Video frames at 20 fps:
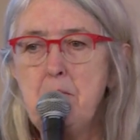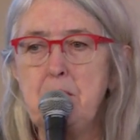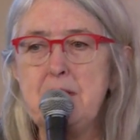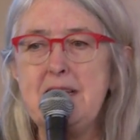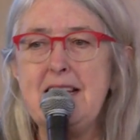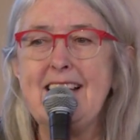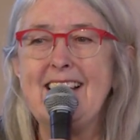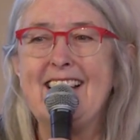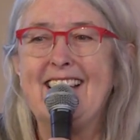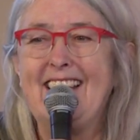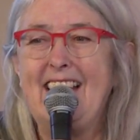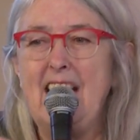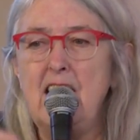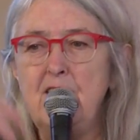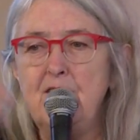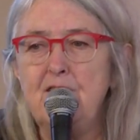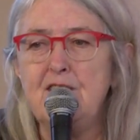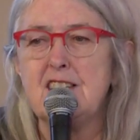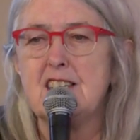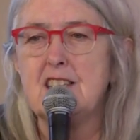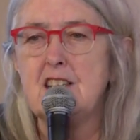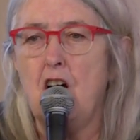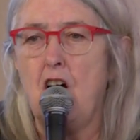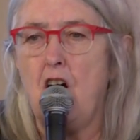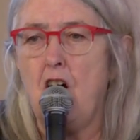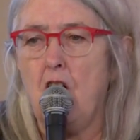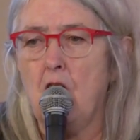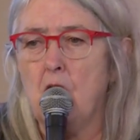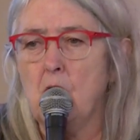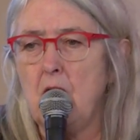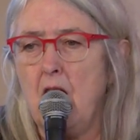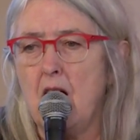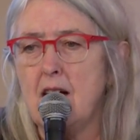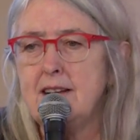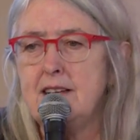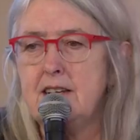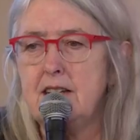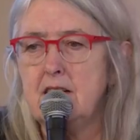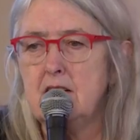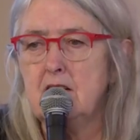but it gives the whole
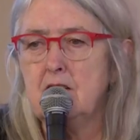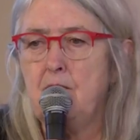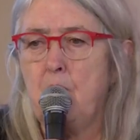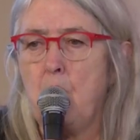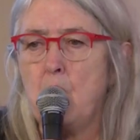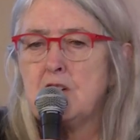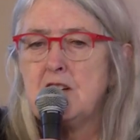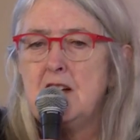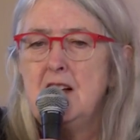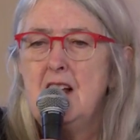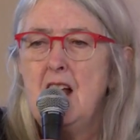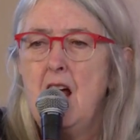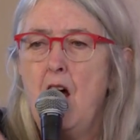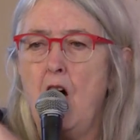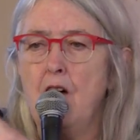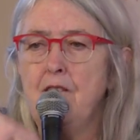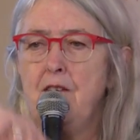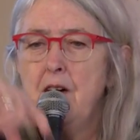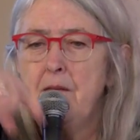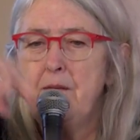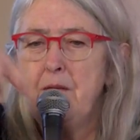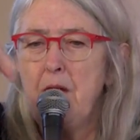idea of what, of